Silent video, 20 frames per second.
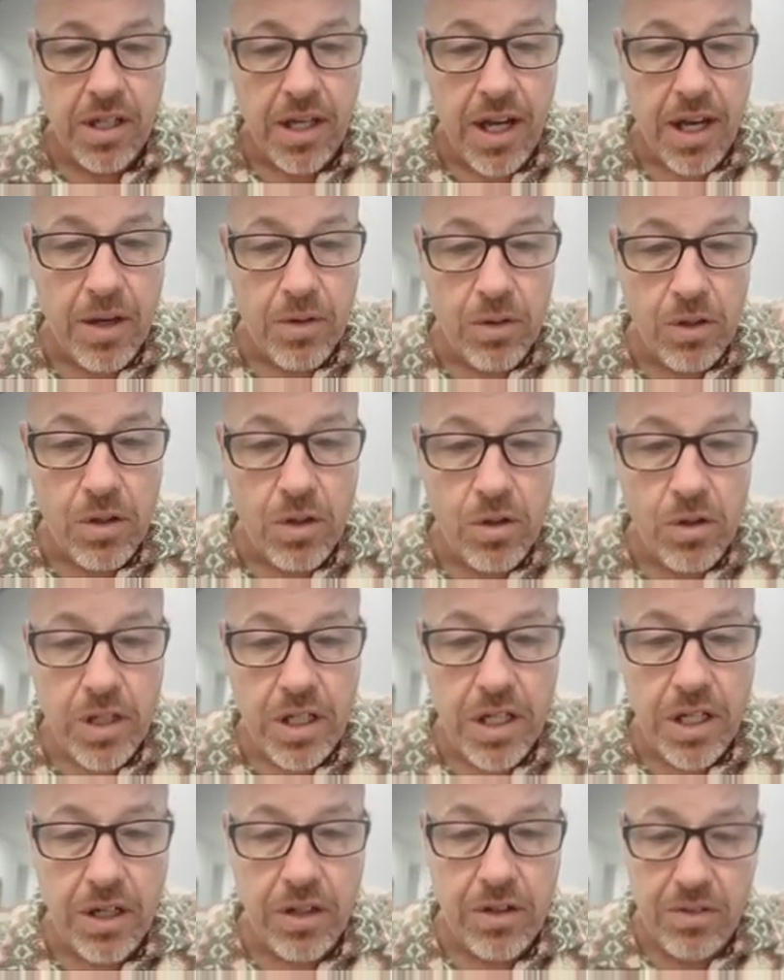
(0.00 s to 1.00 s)
I will go
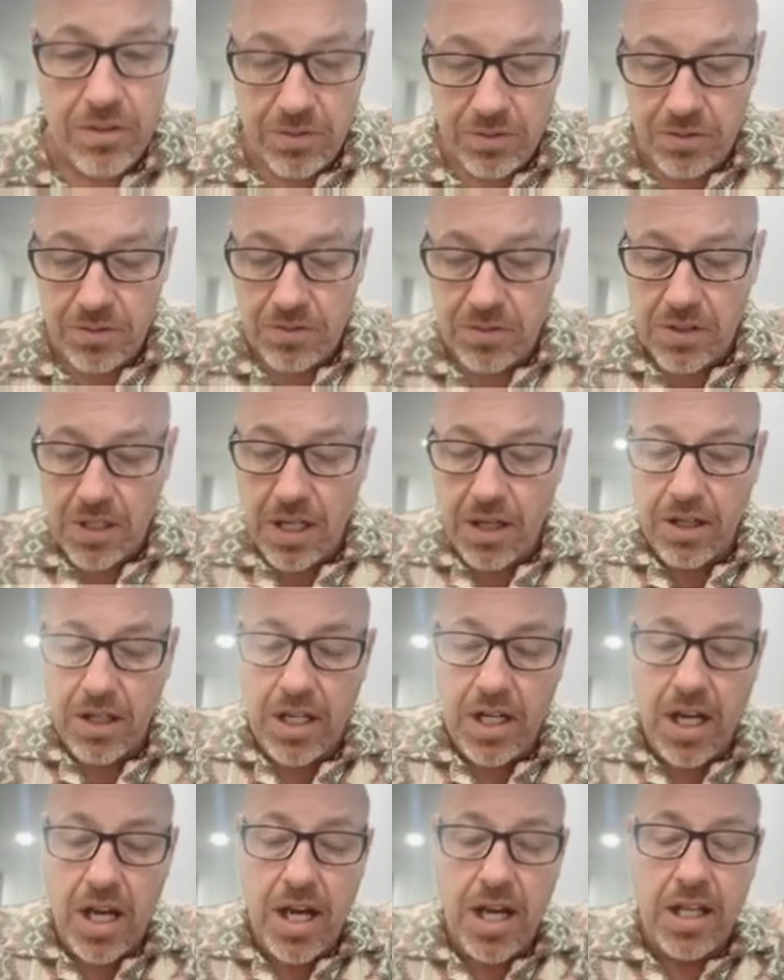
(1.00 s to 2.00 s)
here. I'm
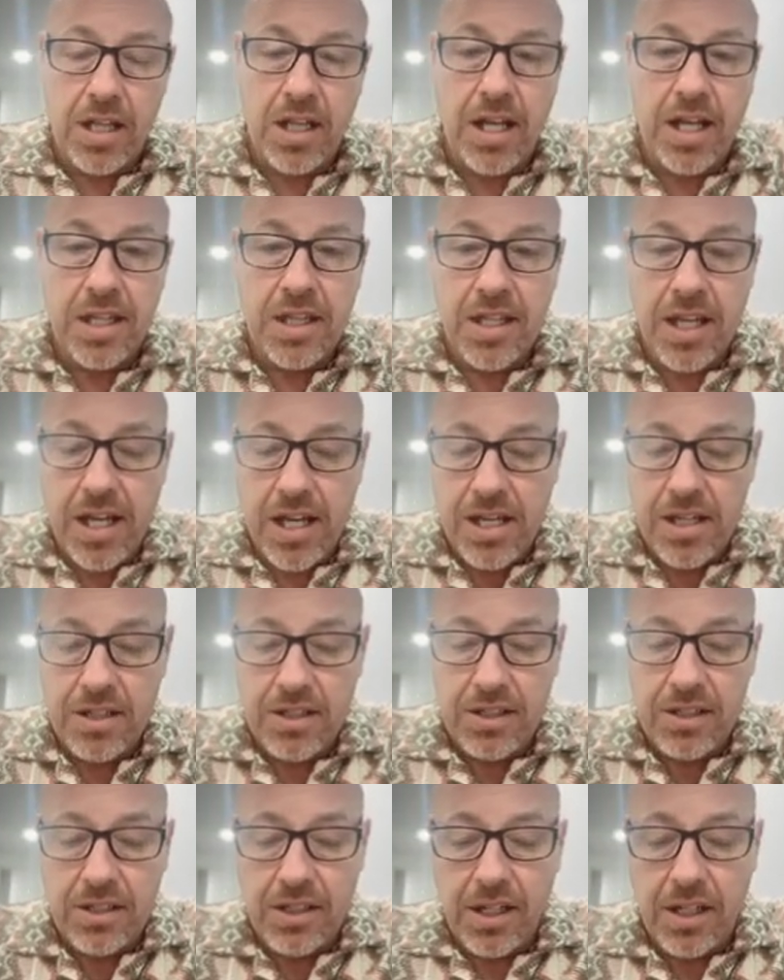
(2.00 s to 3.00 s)
going to highlight that.
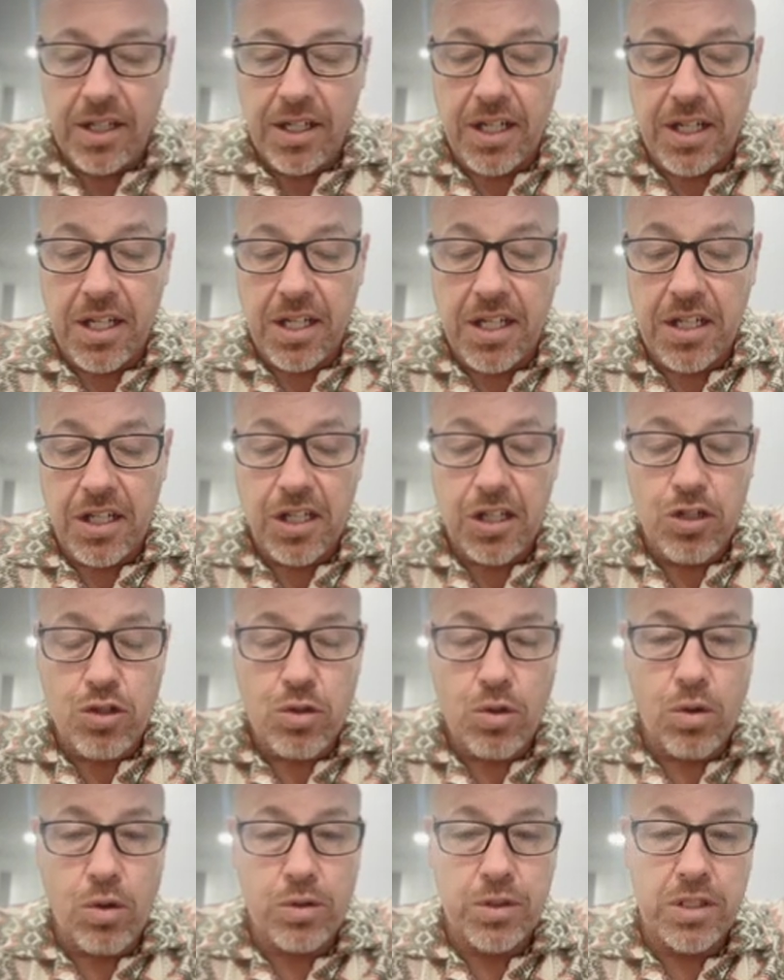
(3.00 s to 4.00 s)
I'm going to hit
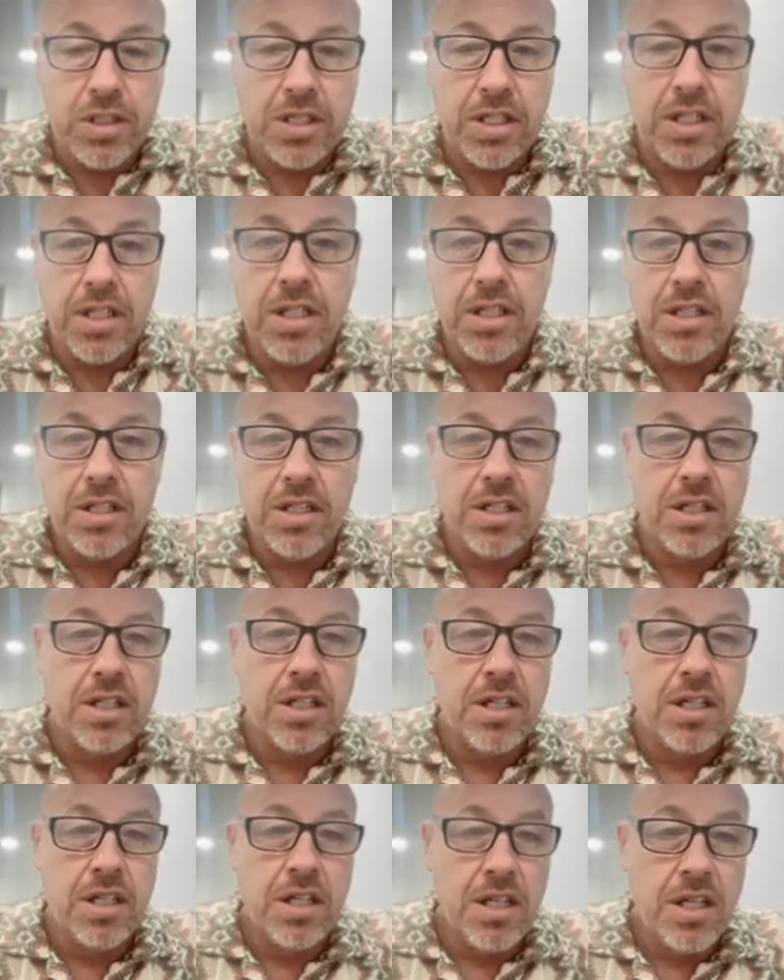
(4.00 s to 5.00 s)
Control C
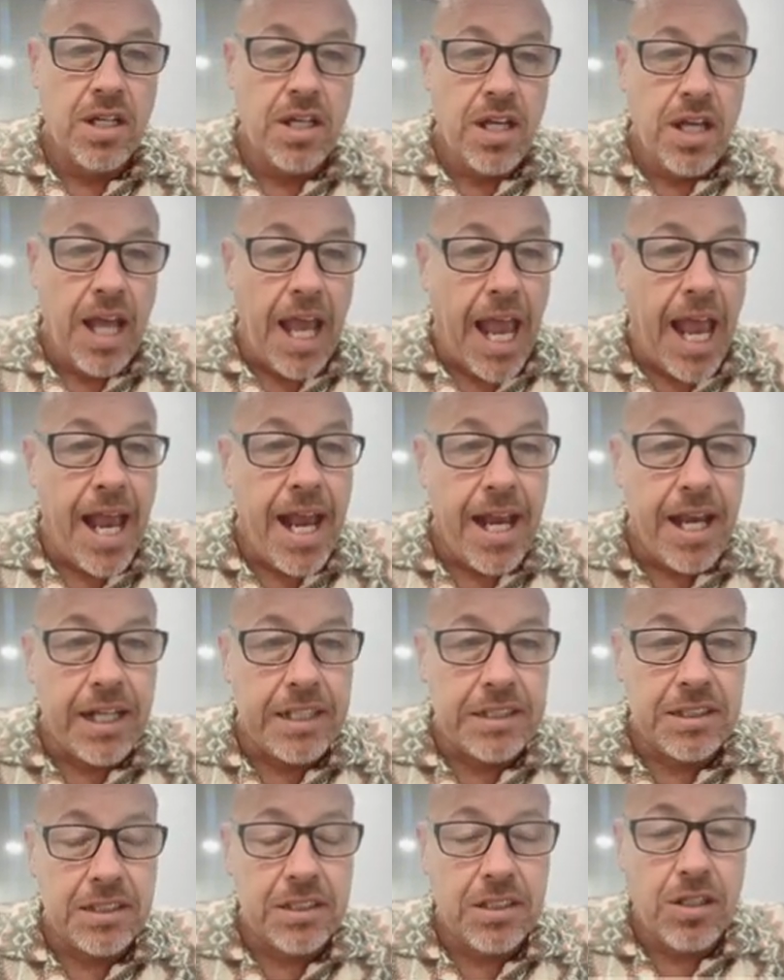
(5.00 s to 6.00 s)

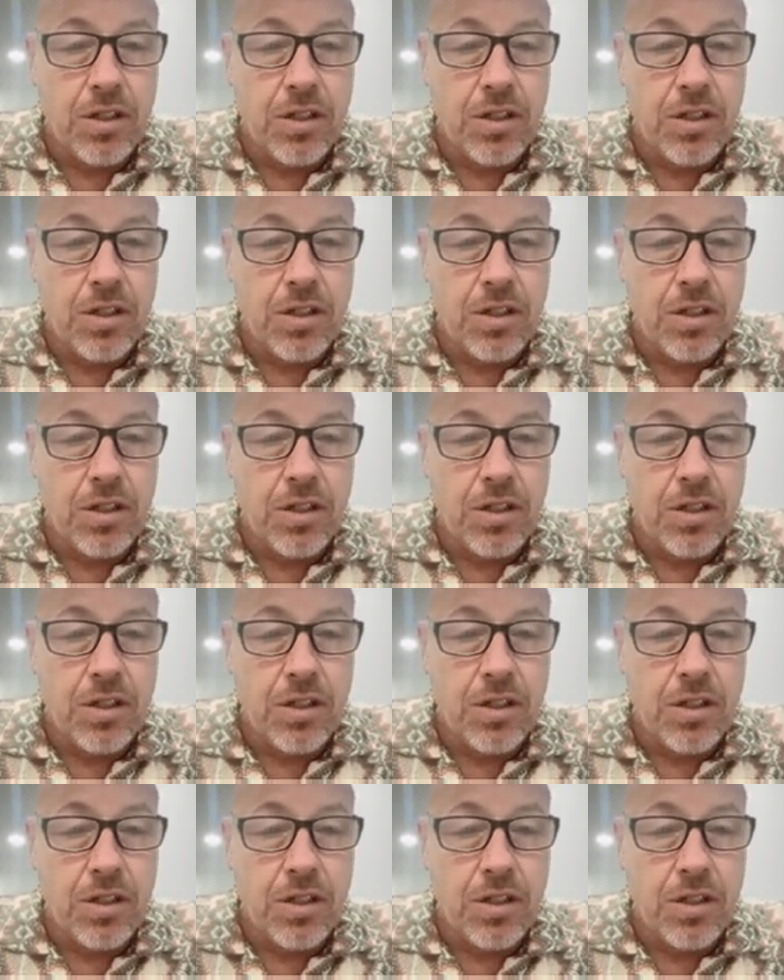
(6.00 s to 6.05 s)
and